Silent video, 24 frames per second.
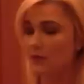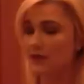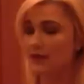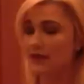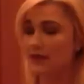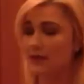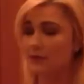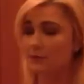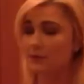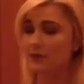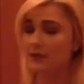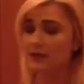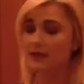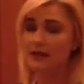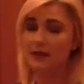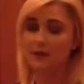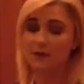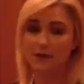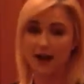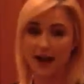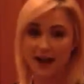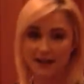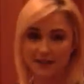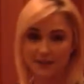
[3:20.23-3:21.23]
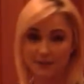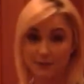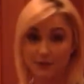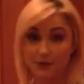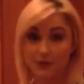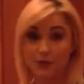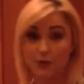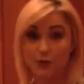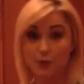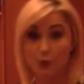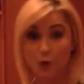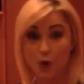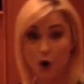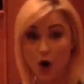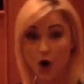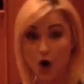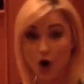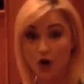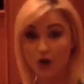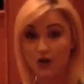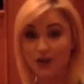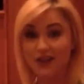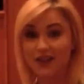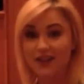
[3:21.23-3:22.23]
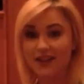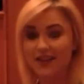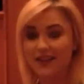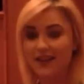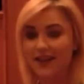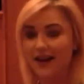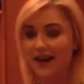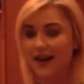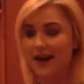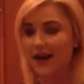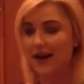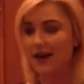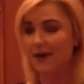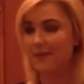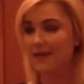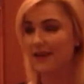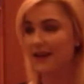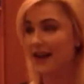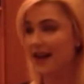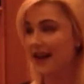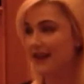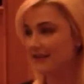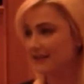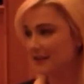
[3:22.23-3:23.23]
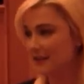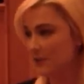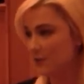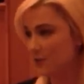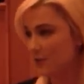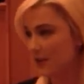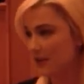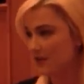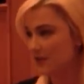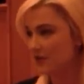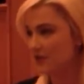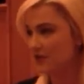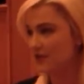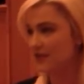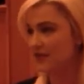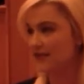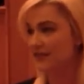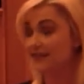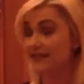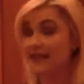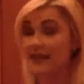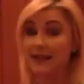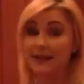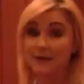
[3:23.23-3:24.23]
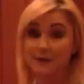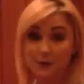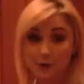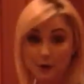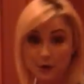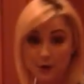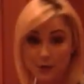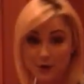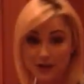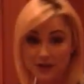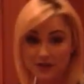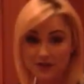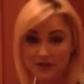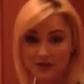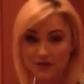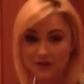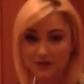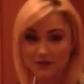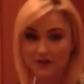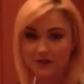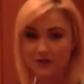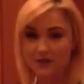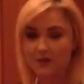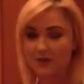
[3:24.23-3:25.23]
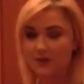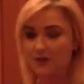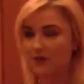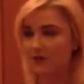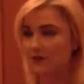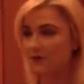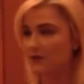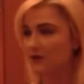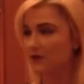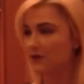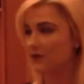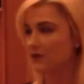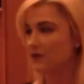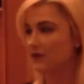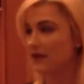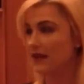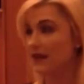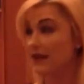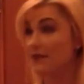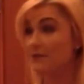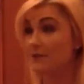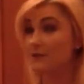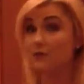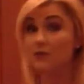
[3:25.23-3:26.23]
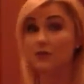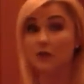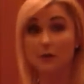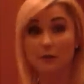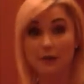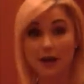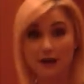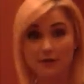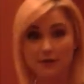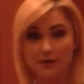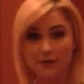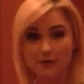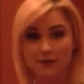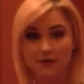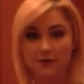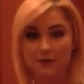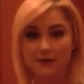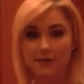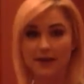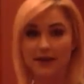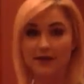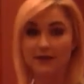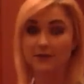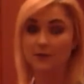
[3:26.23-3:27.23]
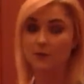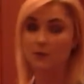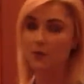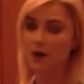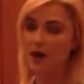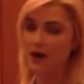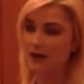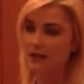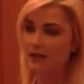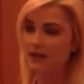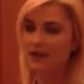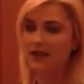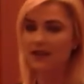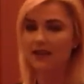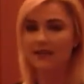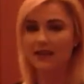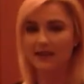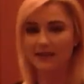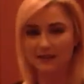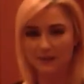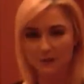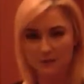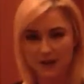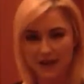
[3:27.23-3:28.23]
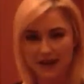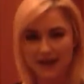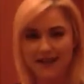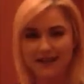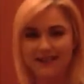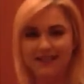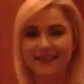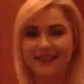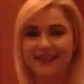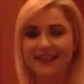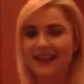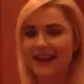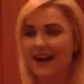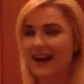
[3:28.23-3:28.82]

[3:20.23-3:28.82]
getting really interactive with your wall, and asking questions, answering questions to your users. And if you don't have a user base, well, that's okay.